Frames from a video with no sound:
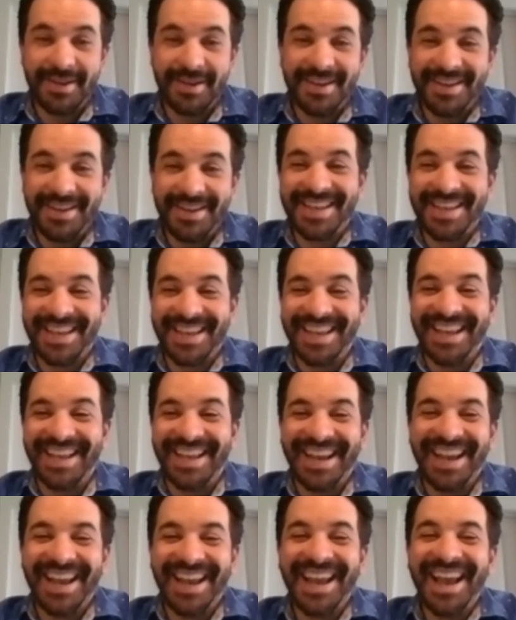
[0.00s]

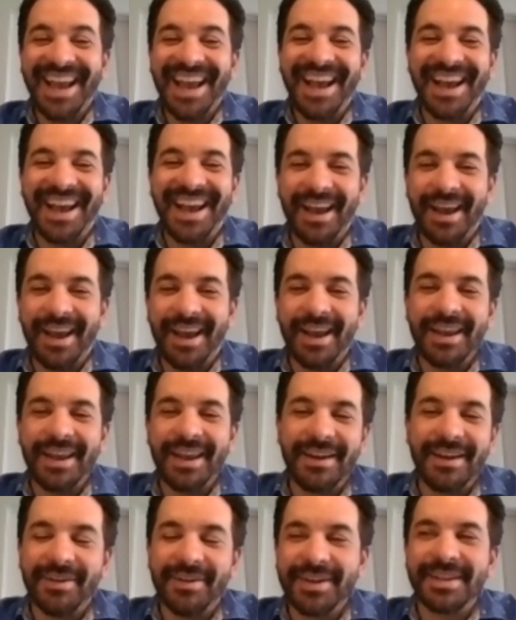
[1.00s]

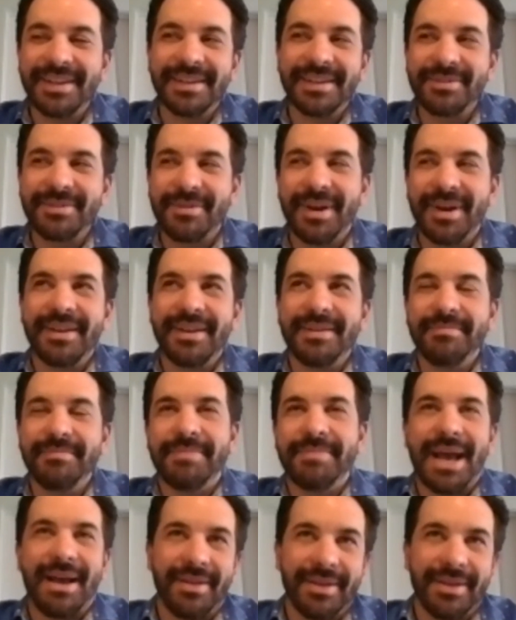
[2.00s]
it's quite a
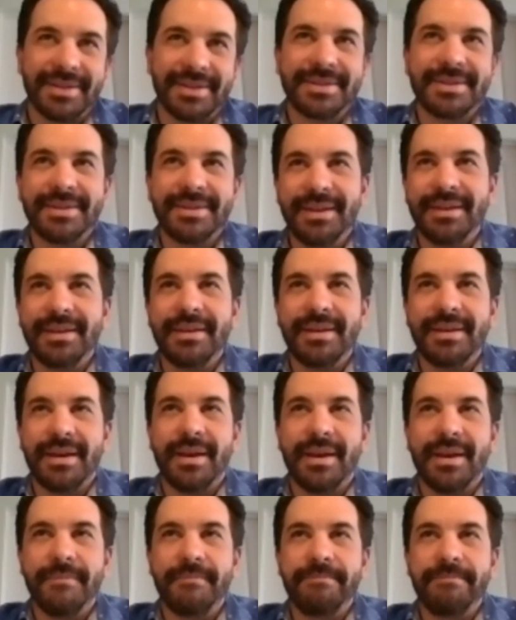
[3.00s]
balance.
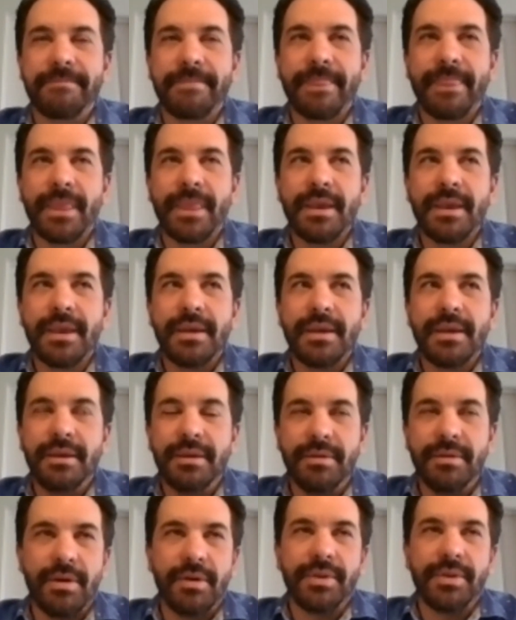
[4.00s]

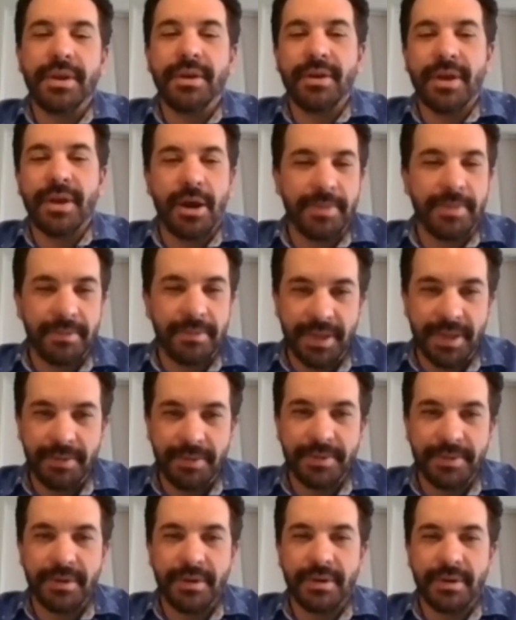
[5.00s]
You know that you're helping
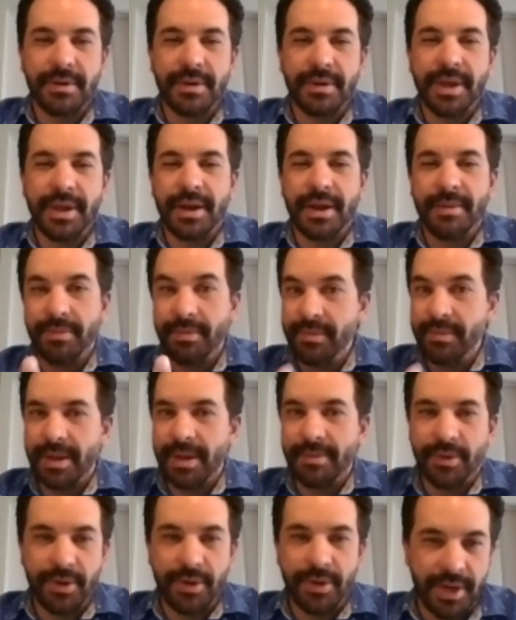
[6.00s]
people, and
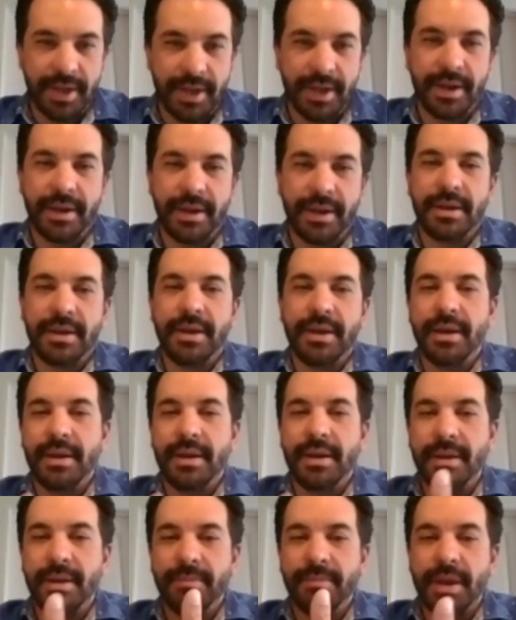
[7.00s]
I'm good at it,
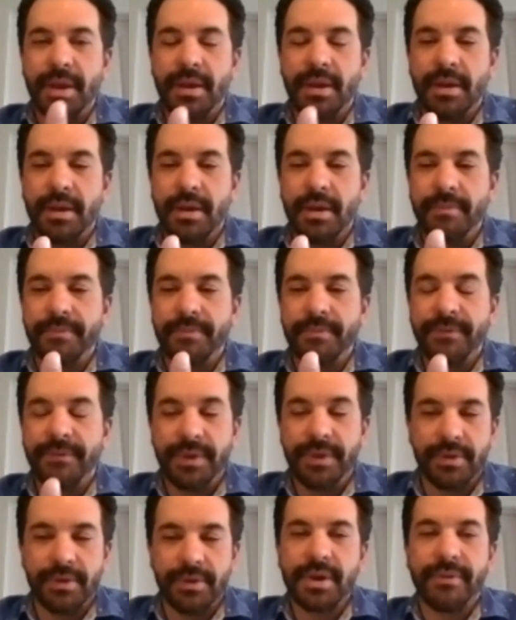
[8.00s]
and I
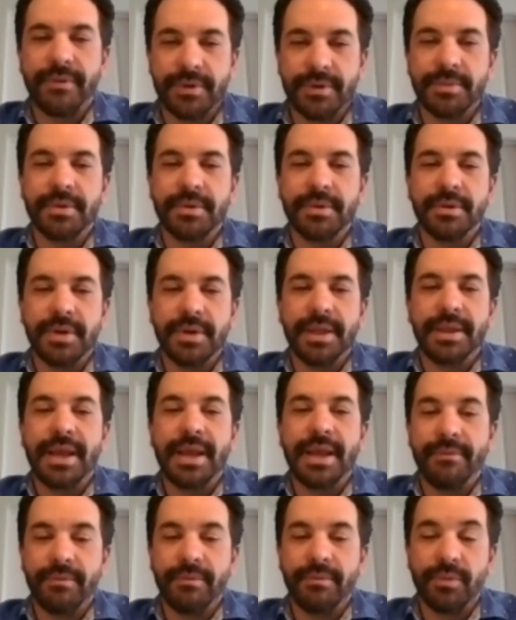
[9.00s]
feel comfortable in
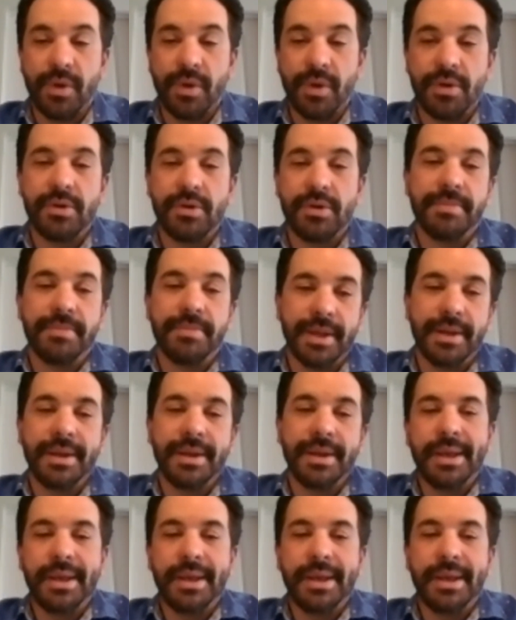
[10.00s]
that role. But